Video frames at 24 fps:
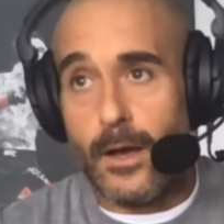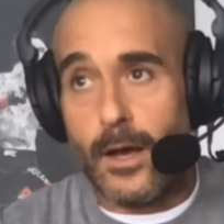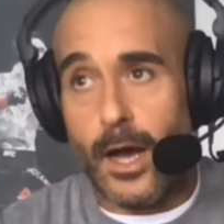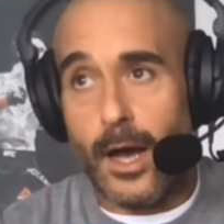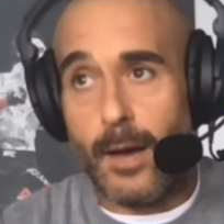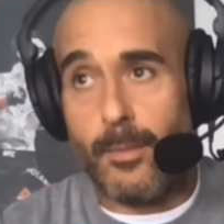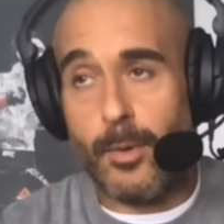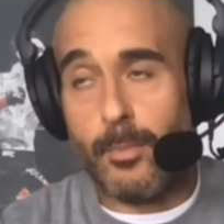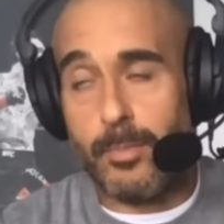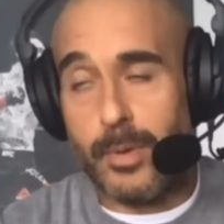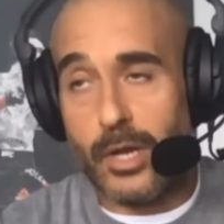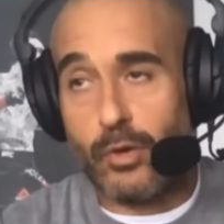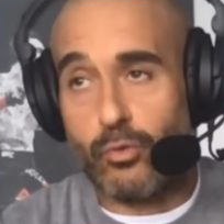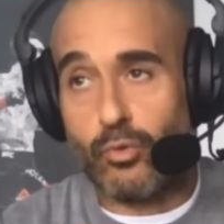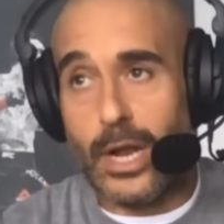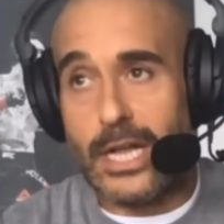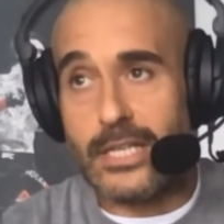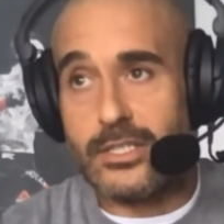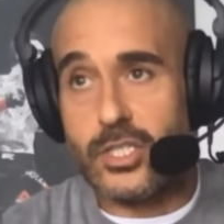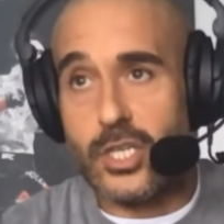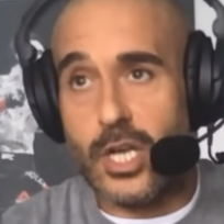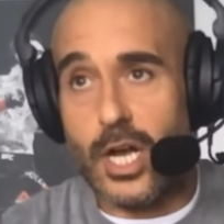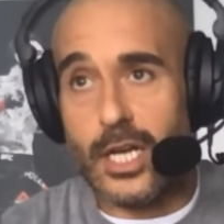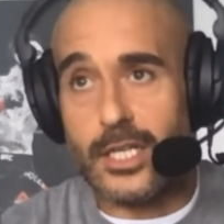I'm a big
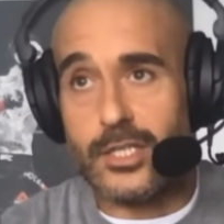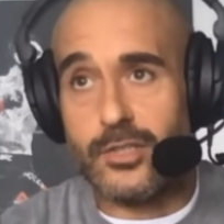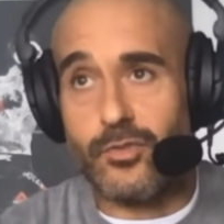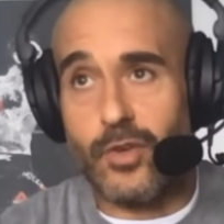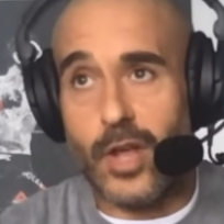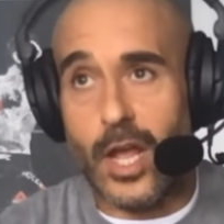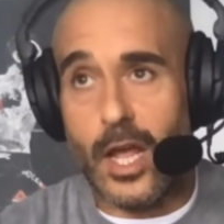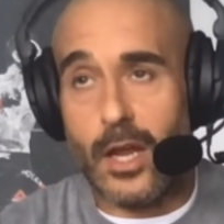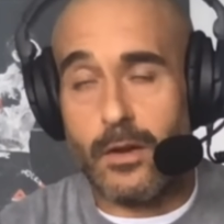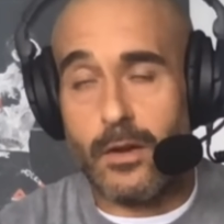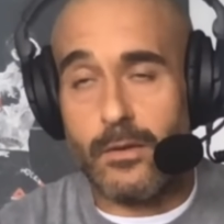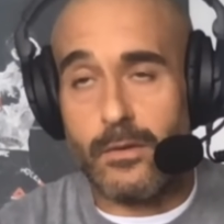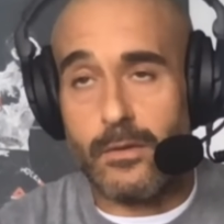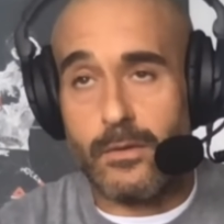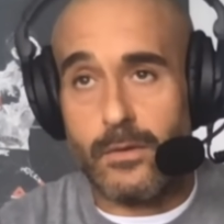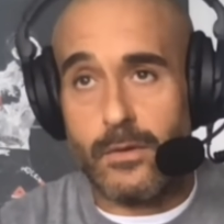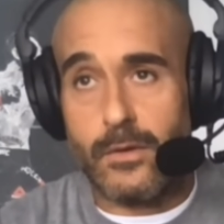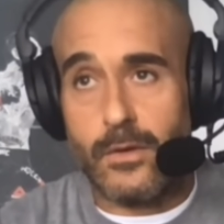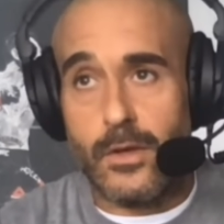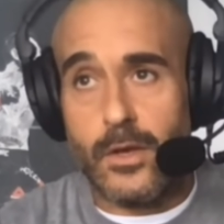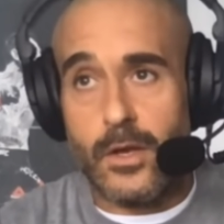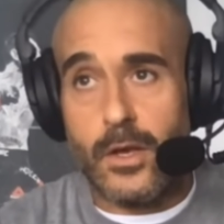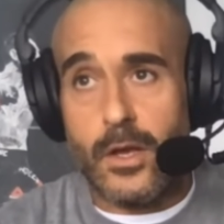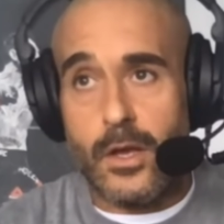Red Sox fan.
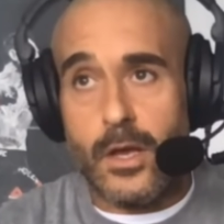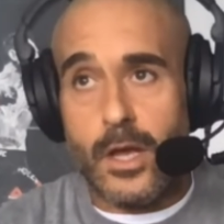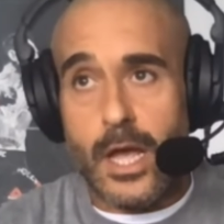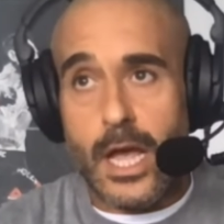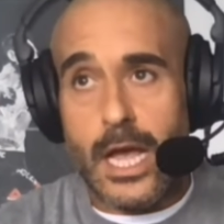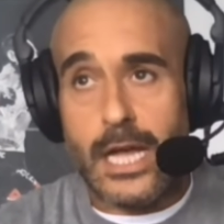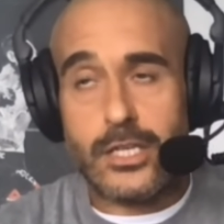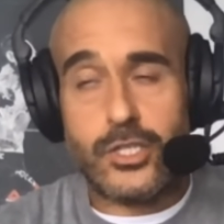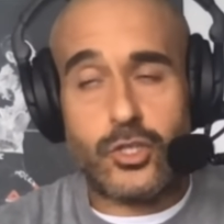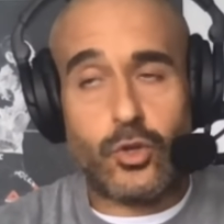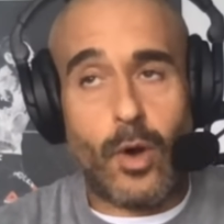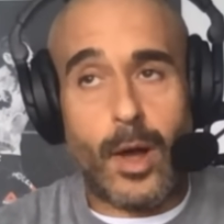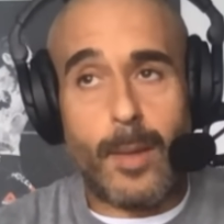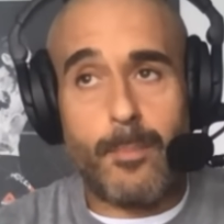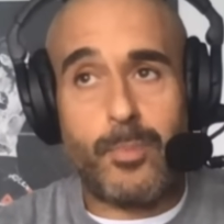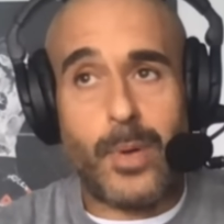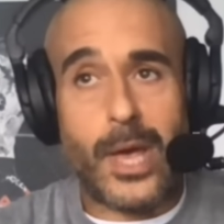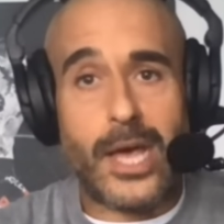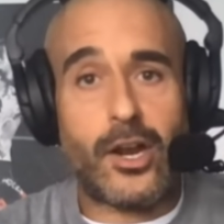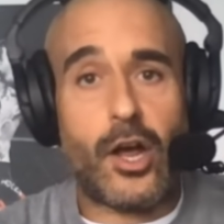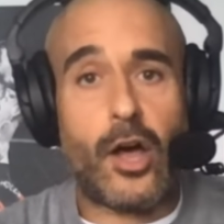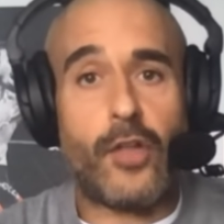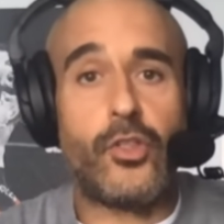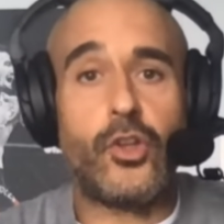And so I
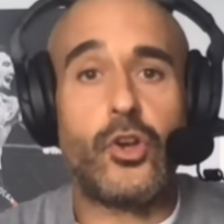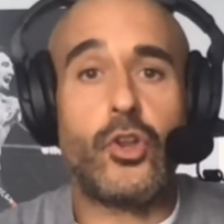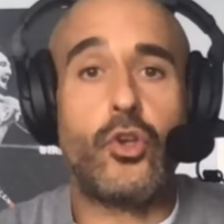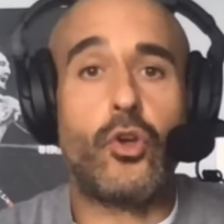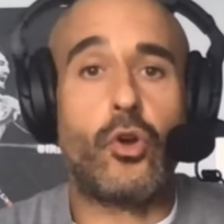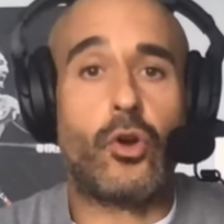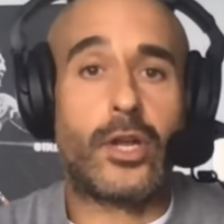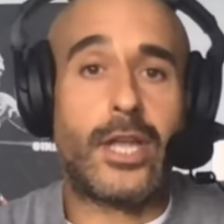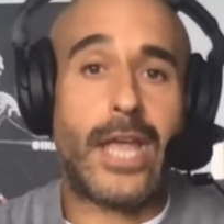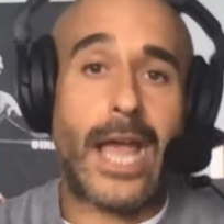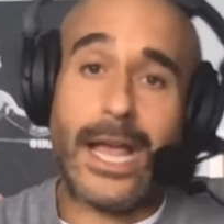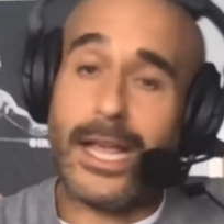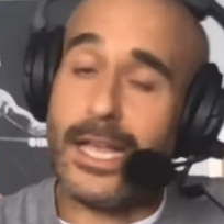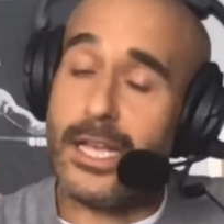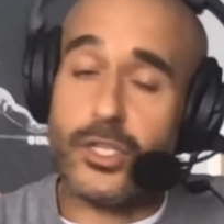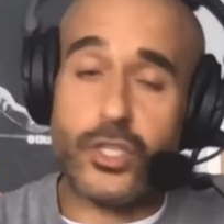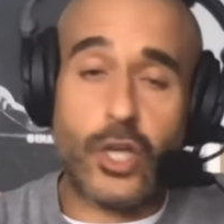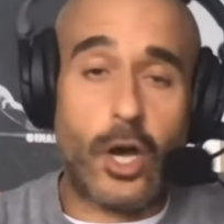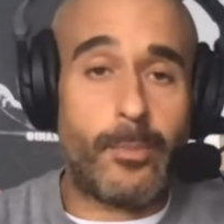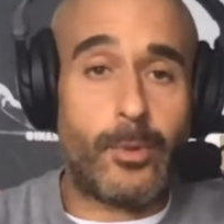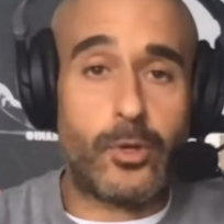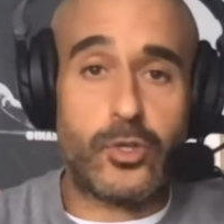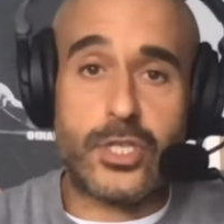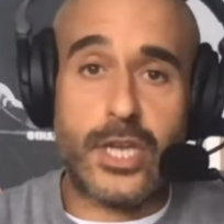bet on the New York Yankees
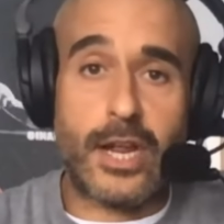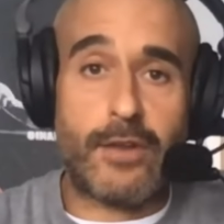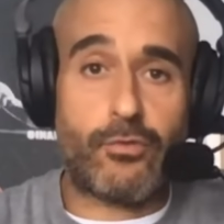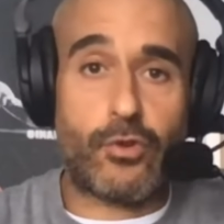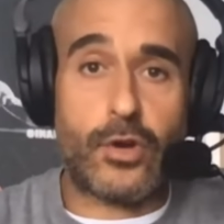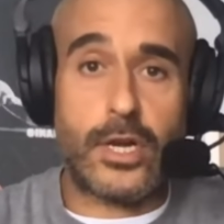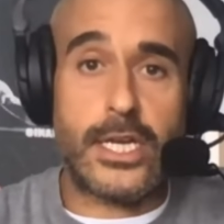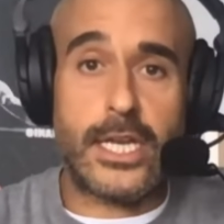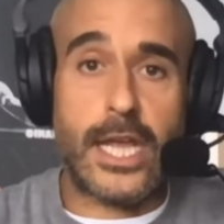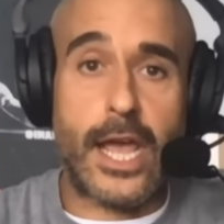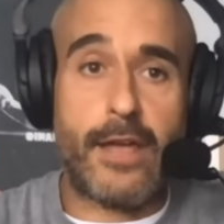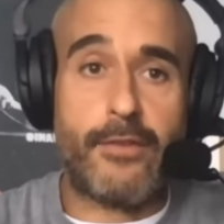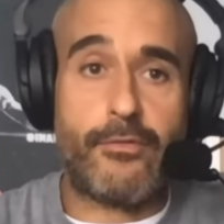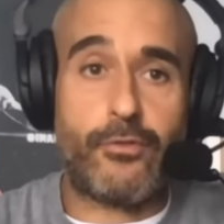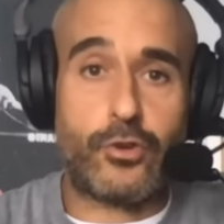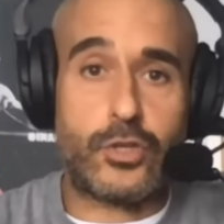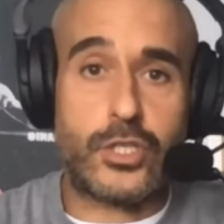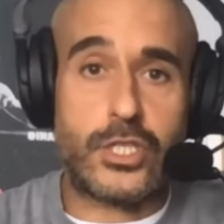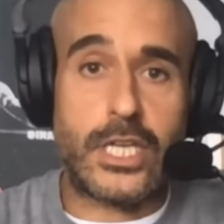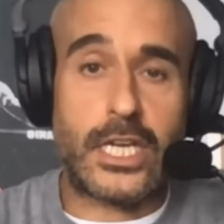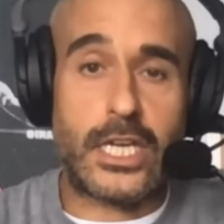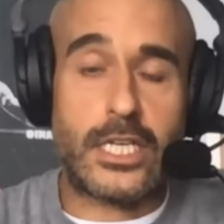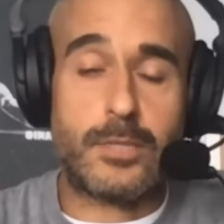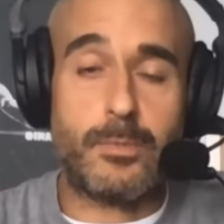almost every day for
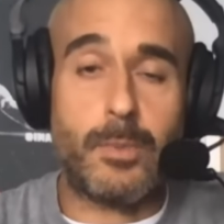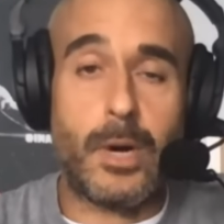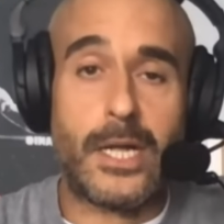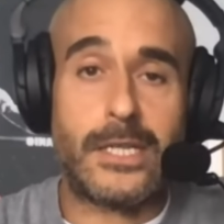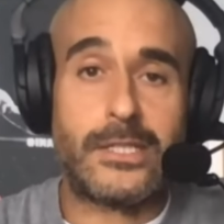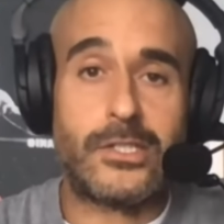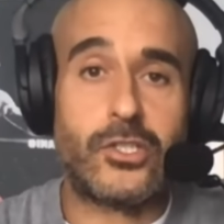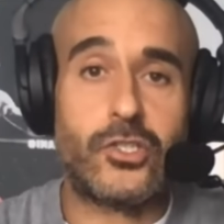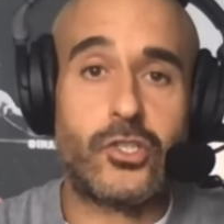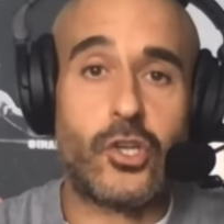six months.